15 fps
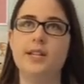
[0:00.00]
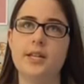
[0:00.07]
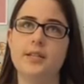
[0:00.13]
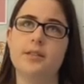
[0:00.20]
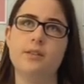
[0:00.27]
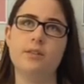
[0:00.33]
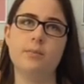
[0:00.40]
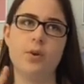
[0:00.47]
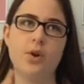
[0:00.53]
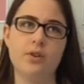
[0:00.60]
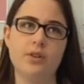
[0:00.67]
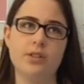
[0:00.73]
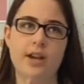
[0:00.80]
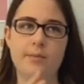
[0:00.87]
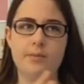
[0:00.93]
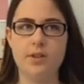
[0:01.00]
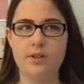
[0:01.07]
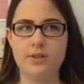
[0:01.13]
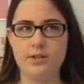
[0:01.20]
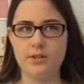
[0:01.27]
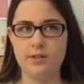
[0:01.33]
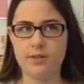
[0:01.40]
tested the prototype,
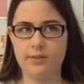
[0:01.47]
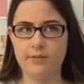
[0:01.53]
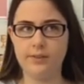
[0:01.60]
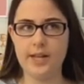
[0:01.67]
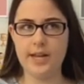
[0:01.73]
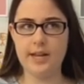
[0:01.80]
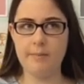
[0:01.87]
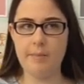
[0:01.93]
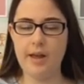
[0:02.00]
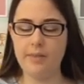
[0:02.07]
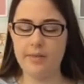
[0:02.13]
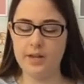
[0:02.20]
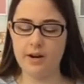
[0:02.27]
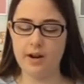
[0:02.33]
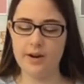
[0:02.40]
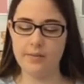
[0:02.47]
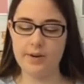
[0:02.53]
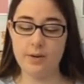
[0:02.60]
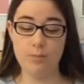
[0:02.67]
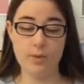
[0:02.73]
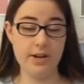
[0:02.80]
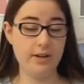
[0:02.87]
turned it into the flame, and then
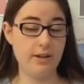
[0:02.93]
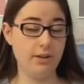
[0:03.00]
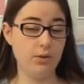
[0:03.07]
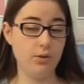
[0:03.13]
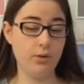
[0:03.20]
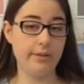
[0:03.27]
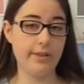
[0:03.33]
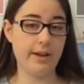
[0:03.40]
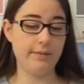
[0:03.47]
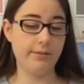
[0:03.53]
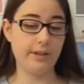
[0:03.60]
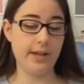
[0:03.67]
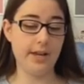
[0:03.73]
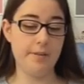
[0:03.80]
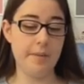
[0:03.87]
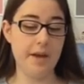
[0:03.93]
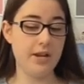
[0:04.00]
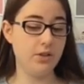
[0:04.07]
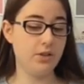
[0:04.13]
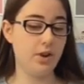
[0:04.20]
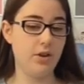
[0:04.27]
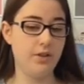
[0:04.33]
Irene went and took that flame
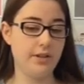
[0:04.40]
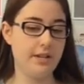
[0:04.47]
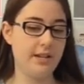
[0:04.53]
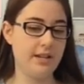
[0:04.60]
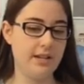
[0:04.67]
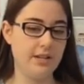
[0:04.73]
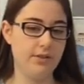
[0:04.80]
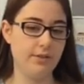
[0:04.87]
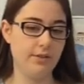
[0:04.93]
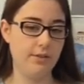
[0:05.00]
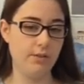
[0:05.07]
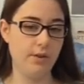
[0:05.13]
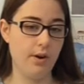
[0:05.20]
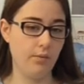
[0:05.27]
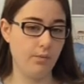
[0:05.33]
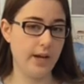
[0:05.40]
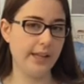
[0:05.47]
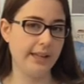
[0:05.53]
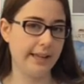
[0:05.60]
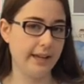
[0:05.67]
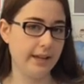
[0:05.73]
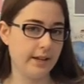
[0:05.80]
and turned it into a
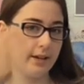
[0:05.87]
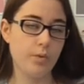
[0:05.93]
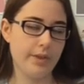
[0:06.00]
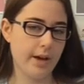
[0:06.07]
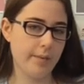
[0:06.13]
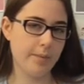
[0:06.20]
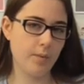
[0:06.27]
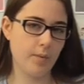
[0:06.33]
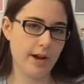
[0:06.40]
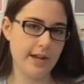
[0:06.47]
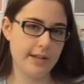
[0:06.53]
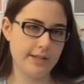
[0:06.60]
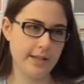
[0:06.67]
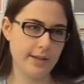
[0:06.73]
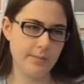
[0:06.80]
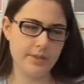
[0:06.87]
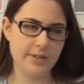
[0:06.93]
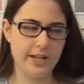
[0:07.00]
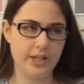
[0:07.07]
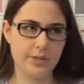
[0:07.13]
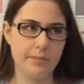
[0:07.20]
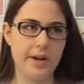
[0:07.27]
relic, would that be why Dem
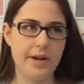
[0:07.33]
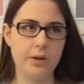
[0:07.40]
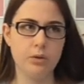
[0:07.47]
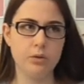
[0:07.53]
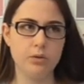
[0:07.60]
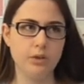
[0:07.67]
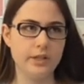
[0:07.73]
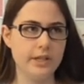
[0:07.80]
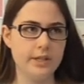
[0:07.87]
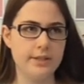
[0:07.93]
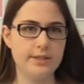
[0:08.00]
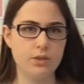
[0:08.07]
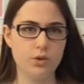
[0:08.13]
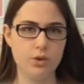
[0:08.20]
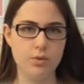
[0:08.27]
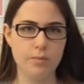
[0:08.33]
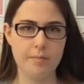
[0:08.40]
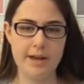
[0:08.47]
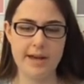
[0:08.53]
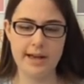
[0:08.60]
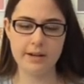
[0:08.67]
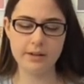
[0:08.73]
slash Michael is so
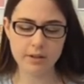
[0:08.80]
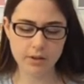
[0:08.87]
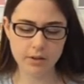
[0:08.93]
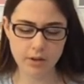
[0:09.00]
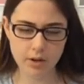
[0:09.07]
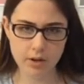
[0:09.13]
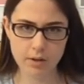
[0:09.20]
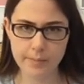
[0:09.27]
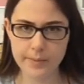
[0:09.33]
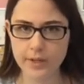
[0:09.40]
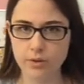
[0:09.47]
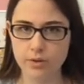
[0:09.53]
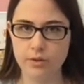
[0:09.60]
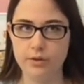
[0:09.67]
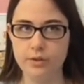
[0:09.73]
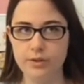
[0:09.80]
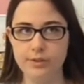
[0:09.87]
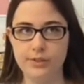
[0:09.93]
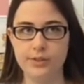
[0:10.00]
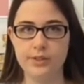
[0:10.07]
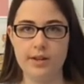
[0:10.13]
mad at her? Because,